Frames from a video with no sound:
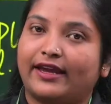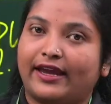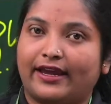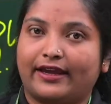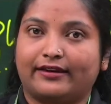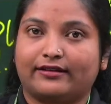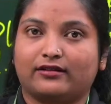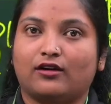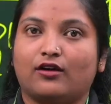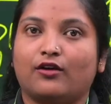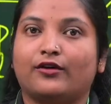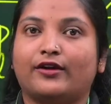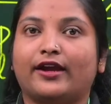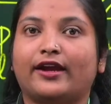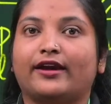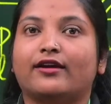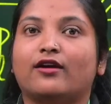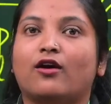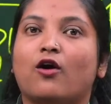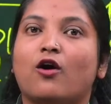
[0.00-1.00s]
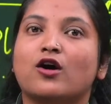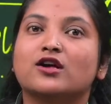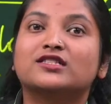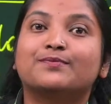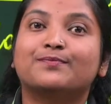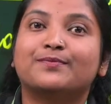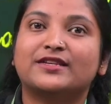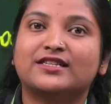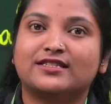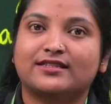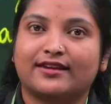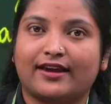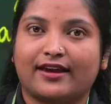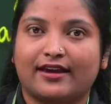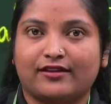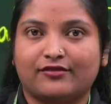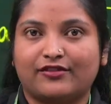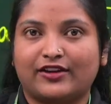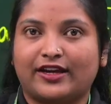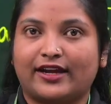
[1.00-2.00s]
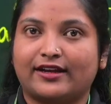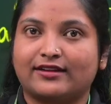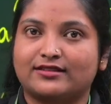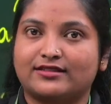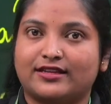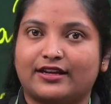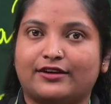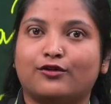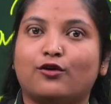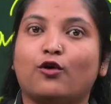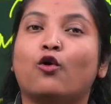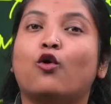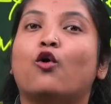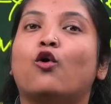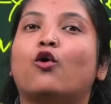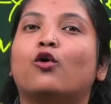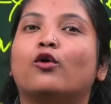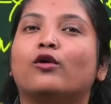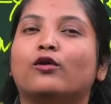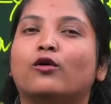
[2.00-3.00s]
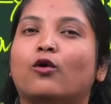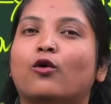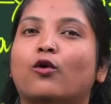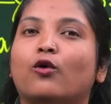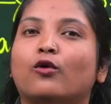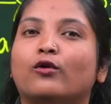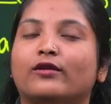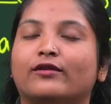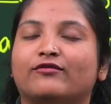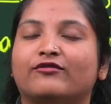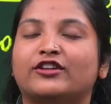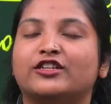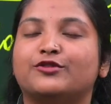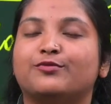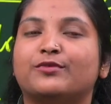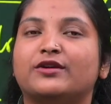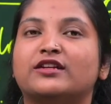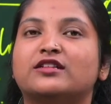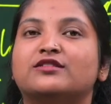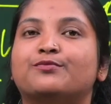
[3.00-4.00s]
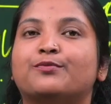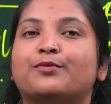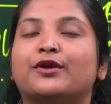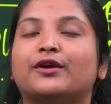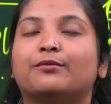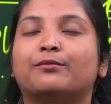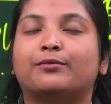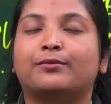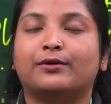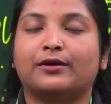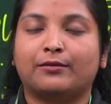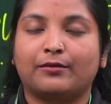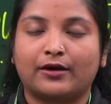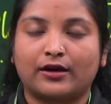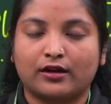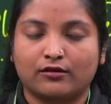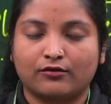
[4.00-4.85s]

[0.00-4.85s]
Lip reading: Okay, hospice care we can say, no, whole, which means preventive